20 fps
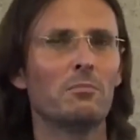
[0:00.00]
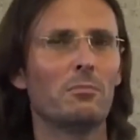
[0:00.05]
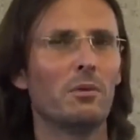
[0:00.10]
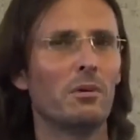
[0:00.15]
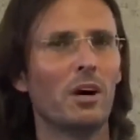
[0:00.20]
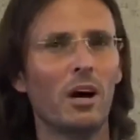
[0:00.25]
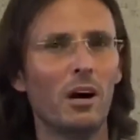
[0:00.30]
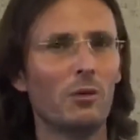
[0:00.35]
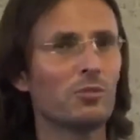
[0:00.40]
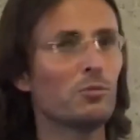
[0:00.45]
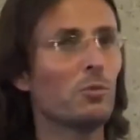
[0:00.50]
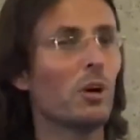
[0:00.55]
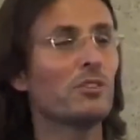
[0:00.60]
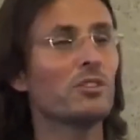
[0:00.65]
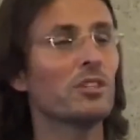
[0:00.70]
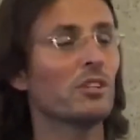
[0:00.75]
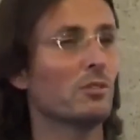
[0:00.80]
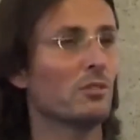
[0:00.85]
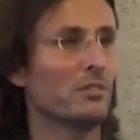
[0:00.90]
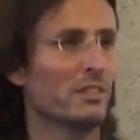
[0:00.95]
but I was
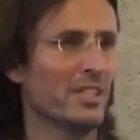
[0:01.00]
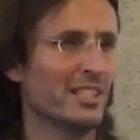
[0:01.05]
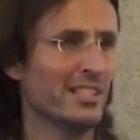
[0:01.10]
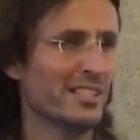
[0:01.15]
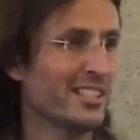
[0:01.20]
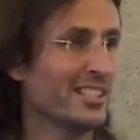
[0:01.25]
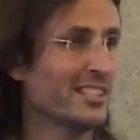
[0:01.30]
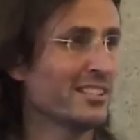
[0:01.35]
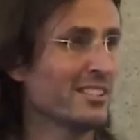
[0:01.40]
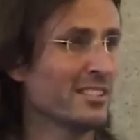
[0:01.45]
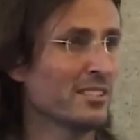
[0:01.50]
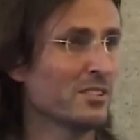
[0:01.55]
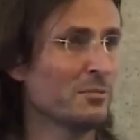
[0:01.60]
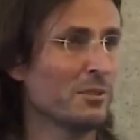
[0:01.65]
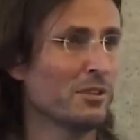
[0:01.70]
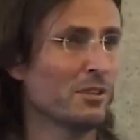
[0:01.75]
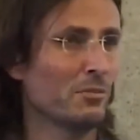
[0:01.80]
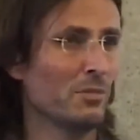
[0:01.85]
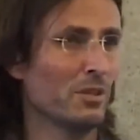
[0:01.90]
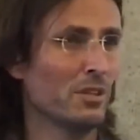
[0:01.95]
watching all of these things in the
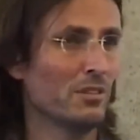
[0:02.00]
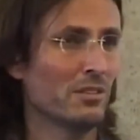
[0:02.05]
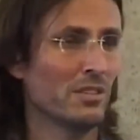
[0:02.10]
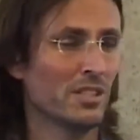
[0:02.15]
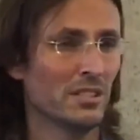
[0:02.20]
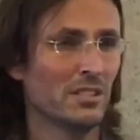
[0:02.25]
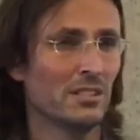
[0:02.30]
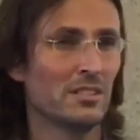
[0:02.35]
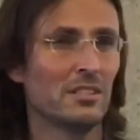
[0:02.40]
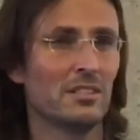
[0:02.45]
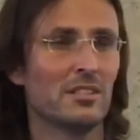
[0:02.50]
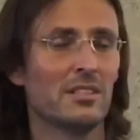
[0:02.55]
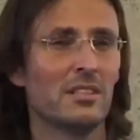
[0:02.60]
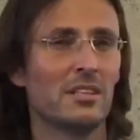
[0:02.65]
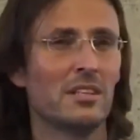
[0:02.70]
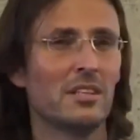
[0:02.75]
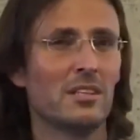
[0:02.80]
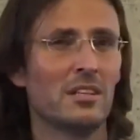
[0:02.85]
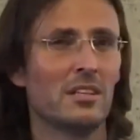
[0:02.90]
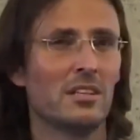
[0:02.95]
spirit world, and
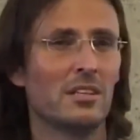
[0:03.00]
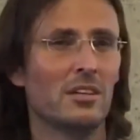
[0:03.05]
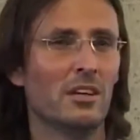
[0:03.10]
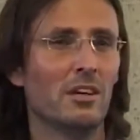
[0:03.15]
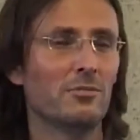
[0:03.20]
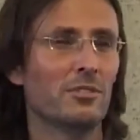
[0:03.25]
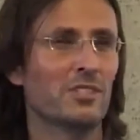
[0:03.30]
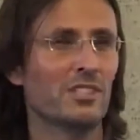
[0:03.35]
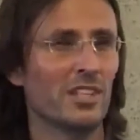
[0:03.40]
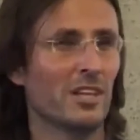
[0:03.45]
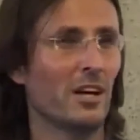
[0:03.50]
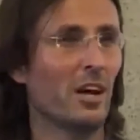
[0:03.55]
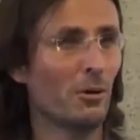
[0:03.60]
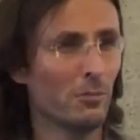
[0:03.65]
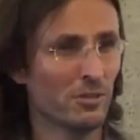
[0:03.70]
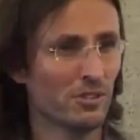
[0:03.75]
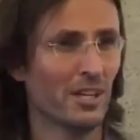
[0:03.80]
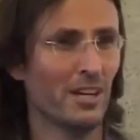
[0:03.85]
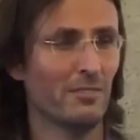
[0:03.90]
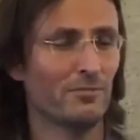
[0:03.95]
obviously I
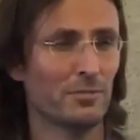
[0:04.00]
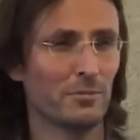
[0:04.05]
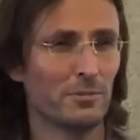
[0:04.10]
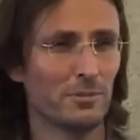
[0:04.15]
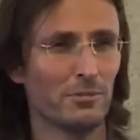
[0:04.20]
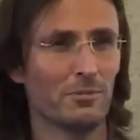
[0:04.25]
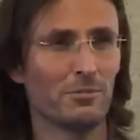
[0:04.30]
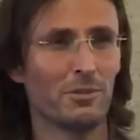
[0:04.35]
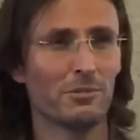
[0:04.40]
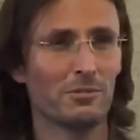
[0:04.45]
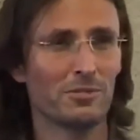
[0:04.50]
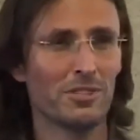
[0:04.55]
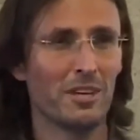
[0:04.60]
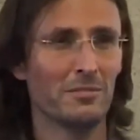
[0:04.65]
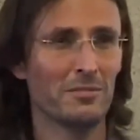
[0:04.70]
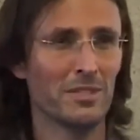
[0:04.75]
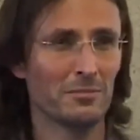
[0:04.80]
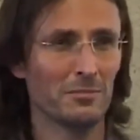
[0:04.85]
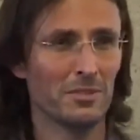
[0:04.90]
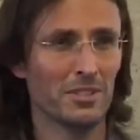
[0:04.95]
was comfortable with what was
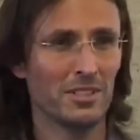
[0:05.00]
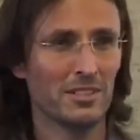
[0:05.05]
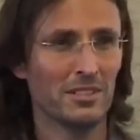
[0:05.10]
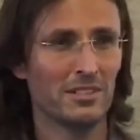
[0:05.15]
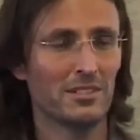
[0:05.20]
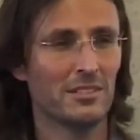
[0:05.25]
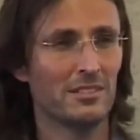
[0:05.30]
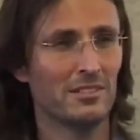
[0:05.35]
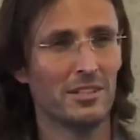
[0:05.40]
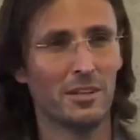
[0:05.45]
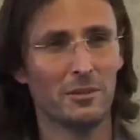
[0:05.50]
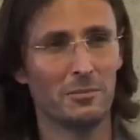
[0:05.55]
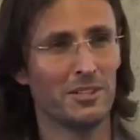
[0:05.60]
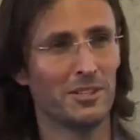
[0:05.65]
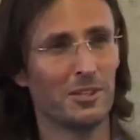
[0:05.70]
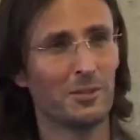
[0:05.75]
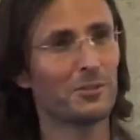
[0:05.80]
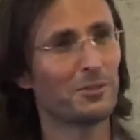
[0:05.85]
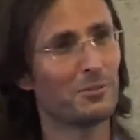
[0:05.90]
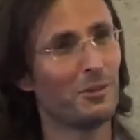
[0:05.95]
happening, but
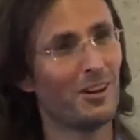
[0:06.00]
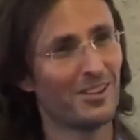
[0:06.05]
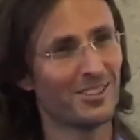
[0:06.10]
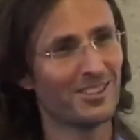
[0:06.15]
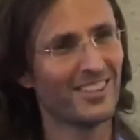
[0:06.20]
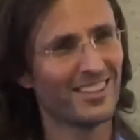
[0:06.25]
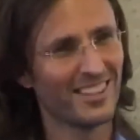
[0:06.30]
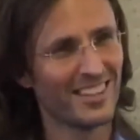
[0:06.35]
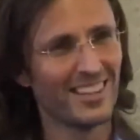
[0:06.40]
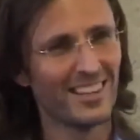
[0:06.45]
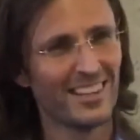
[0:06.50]
nobody else was.